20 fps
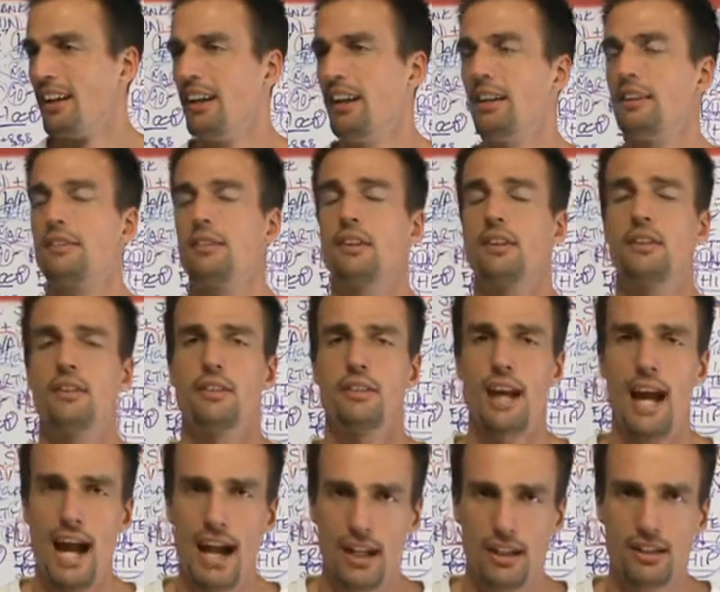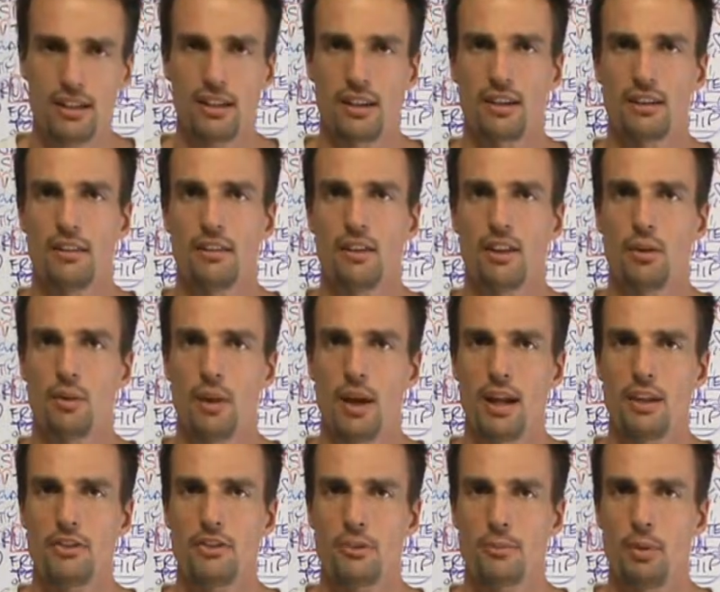it's exactly the
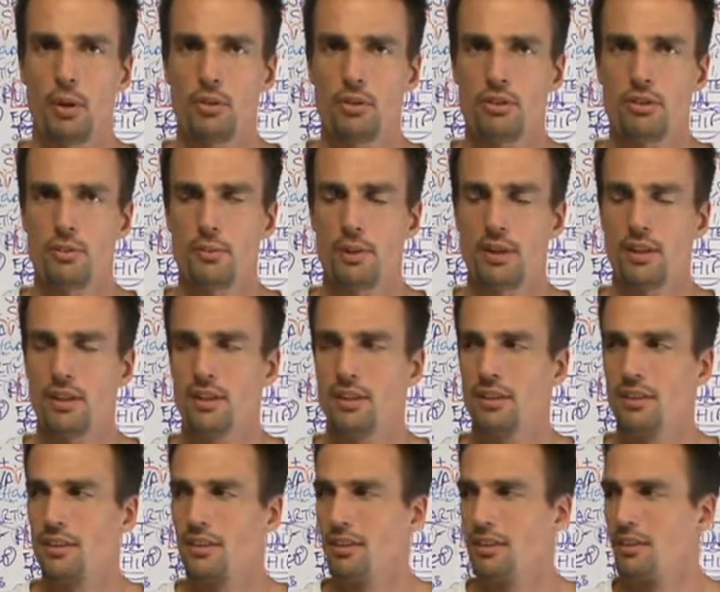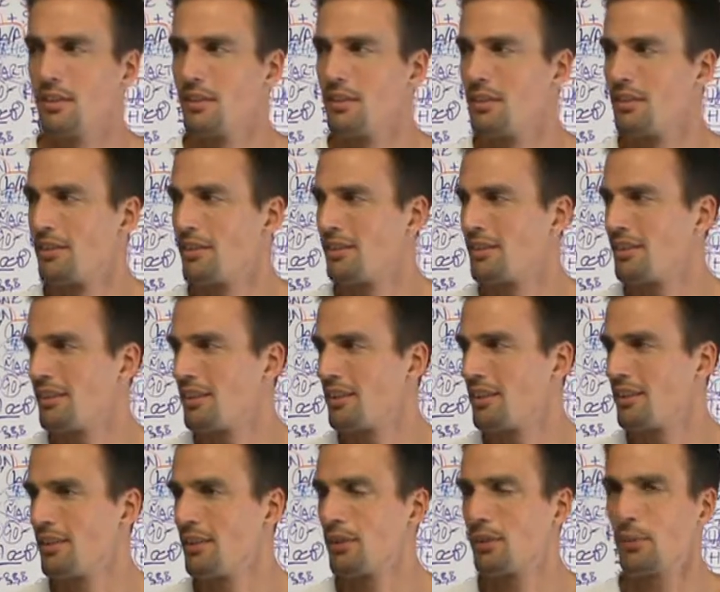way it's supposed to be. Okay.
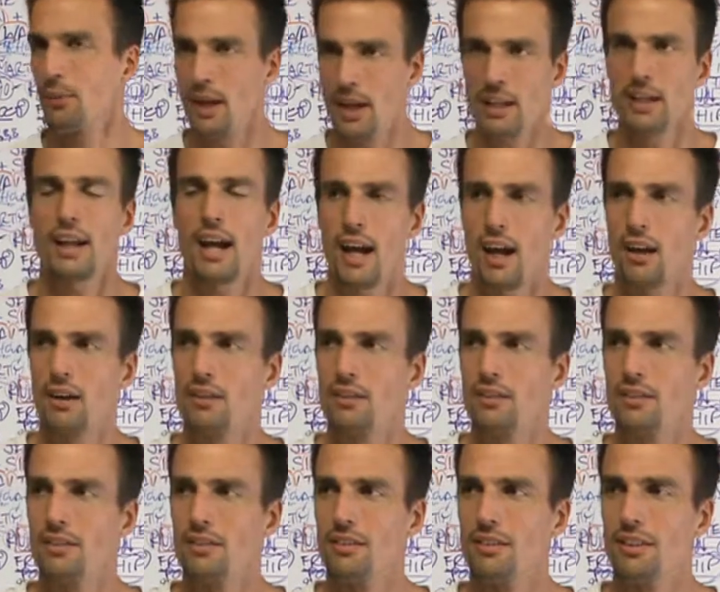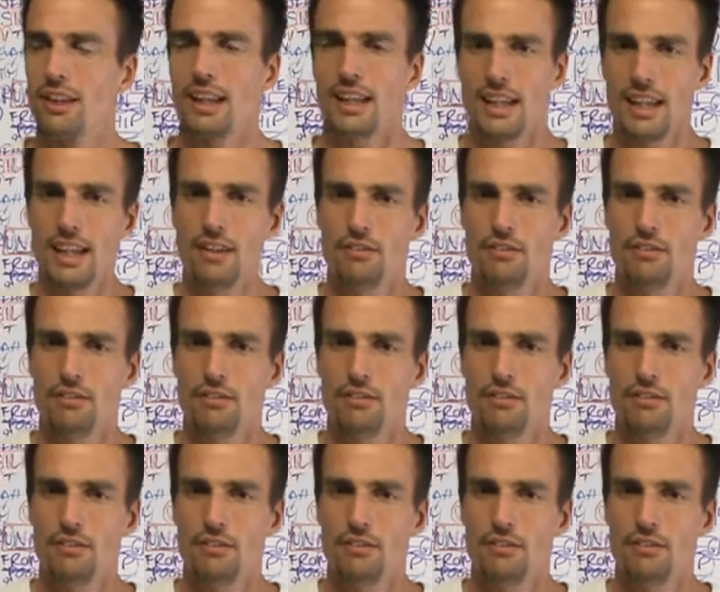Right now. Like